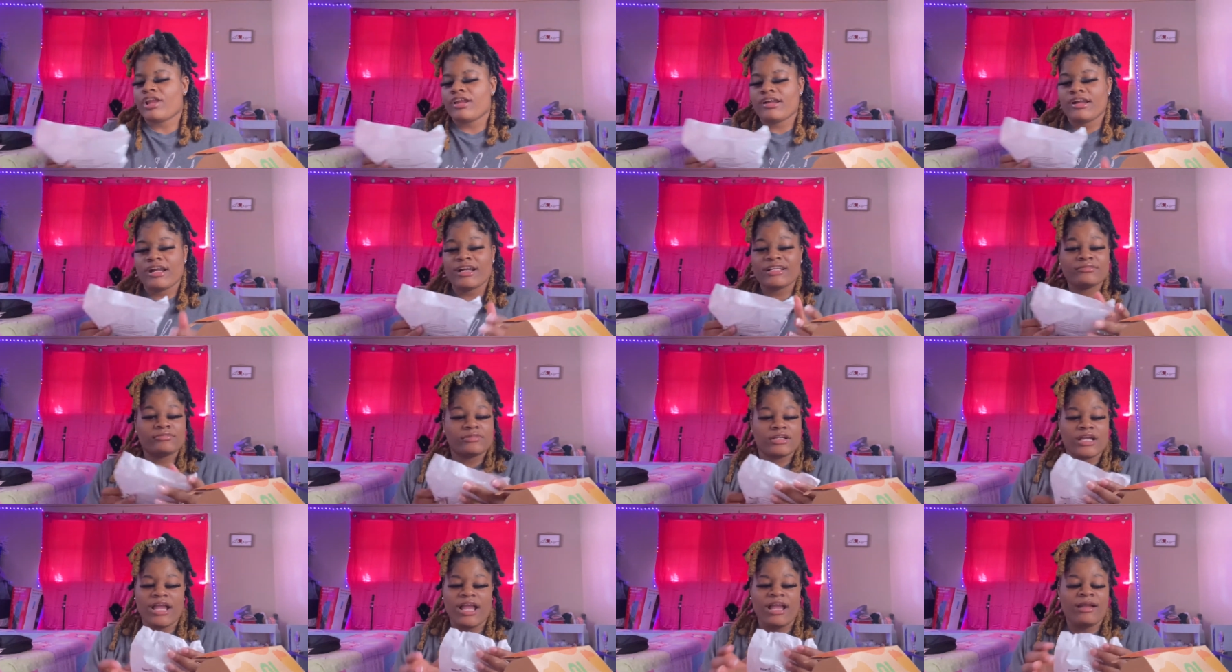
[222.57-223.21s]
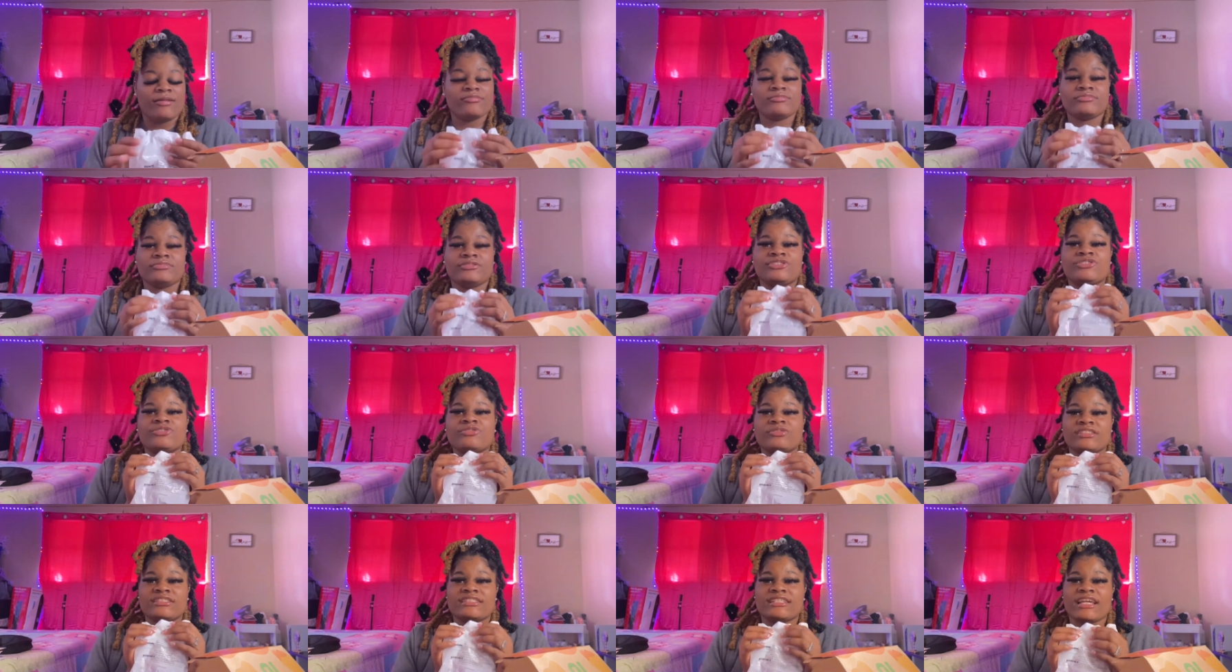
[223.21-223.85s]
I, am
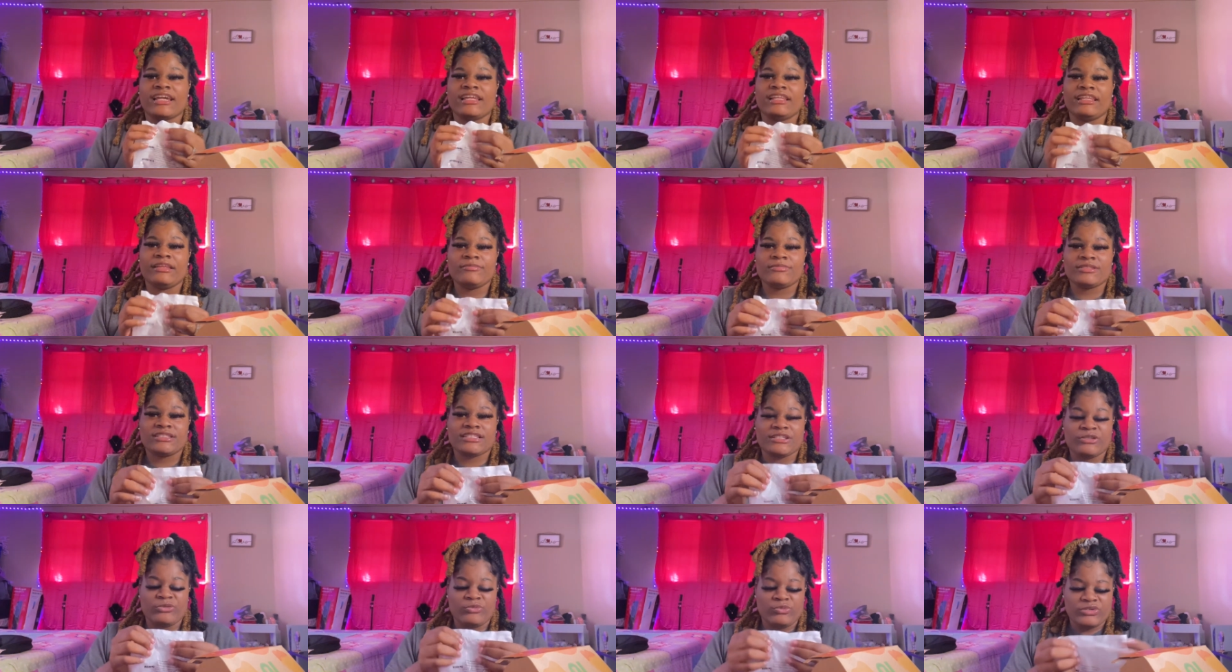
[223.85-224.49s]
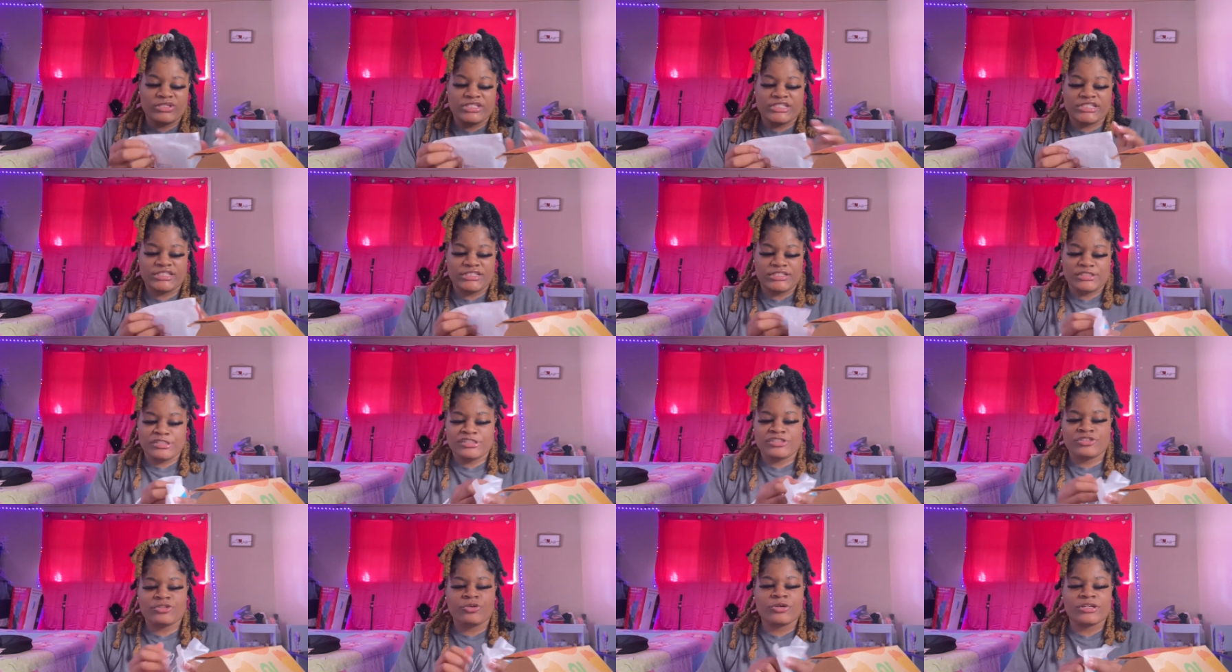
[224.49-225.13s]
too excited. Let me see what
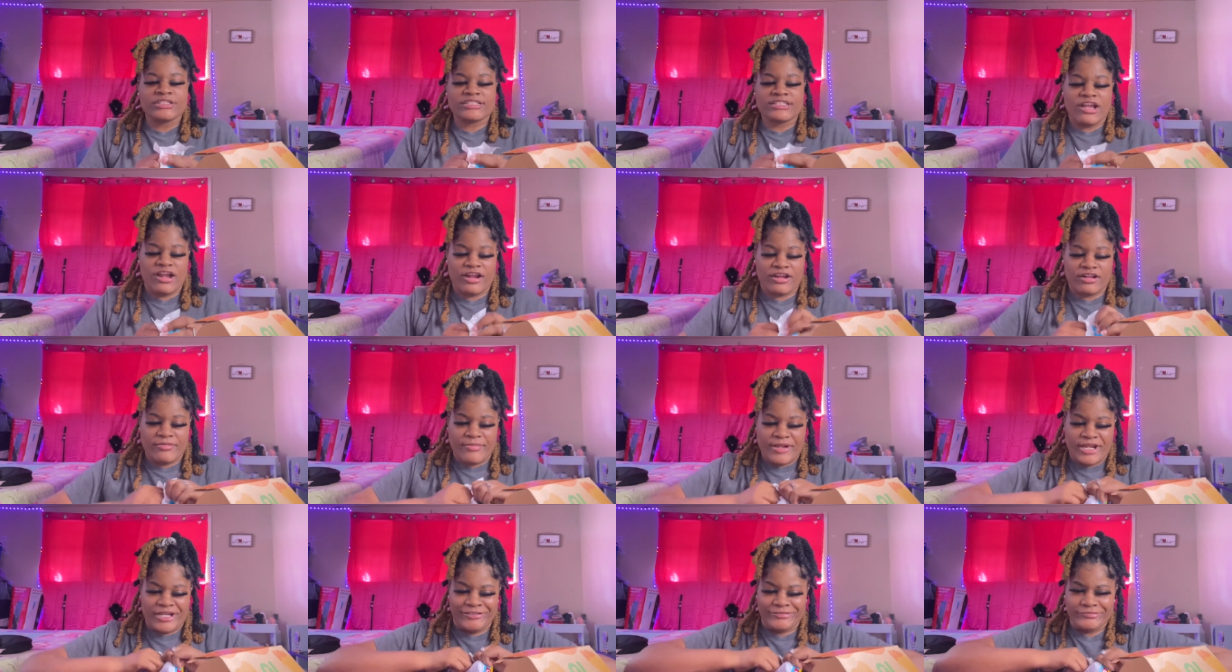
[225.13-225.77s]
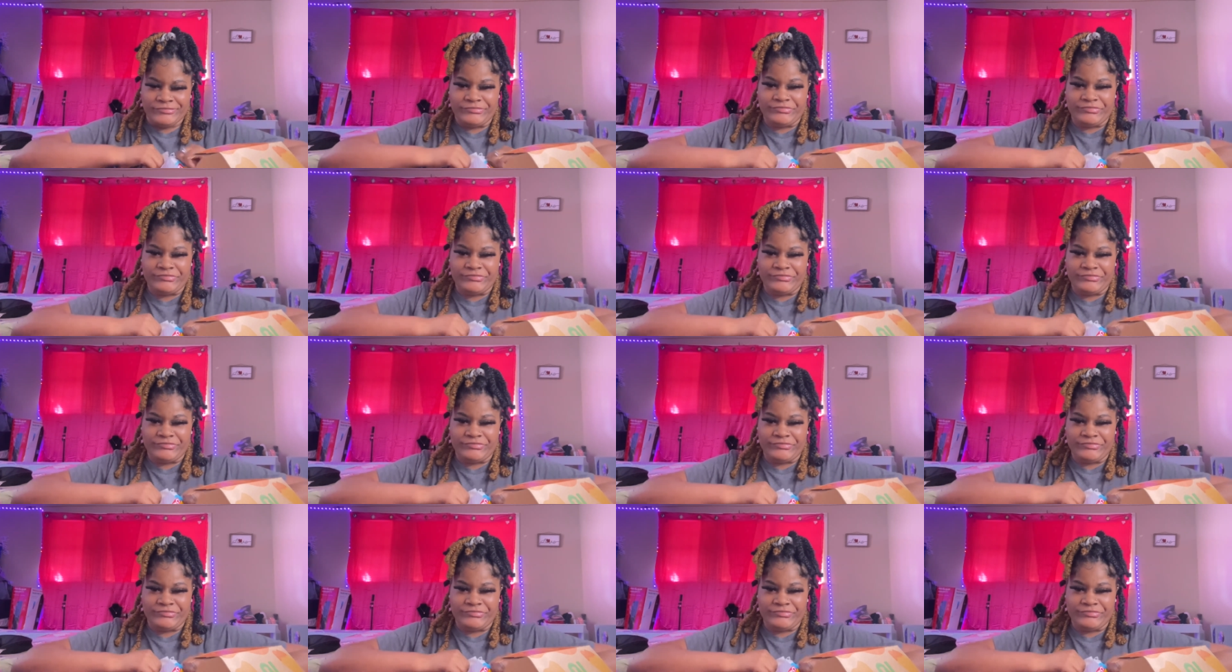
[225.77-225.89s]
this toy talking about.